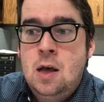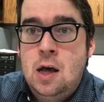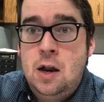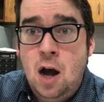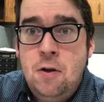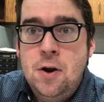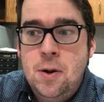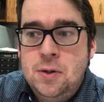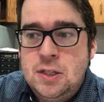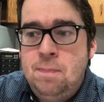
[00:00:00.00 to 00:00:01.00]
In other
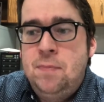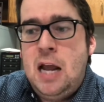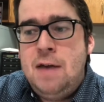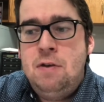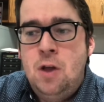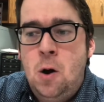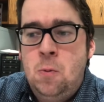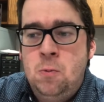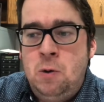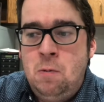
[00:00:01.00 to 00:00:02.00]
news, even
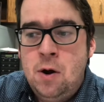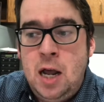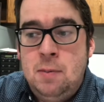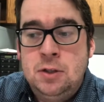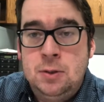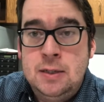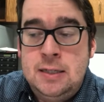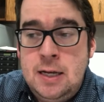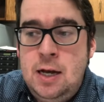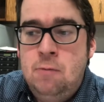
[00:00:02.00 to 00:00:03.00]
though we weren't able to
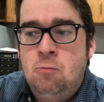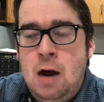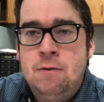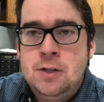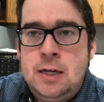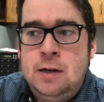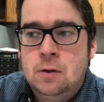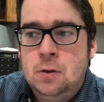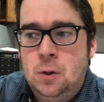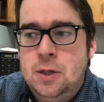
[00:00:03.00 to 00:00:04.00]
attend Reverend
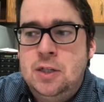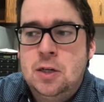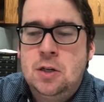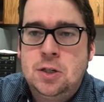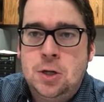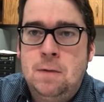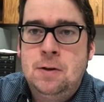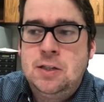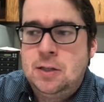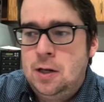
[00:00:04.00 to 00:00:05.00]
Taylor Loy's
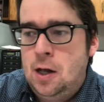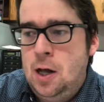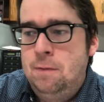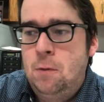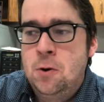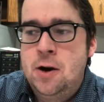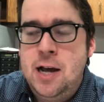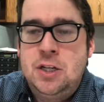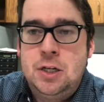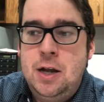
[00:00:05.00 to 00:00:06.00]
service of
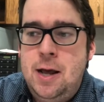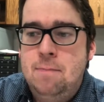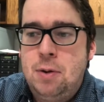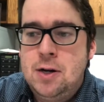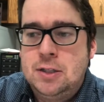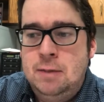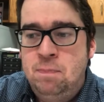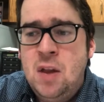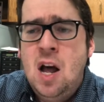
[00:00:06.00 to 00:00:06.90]
ordination in person,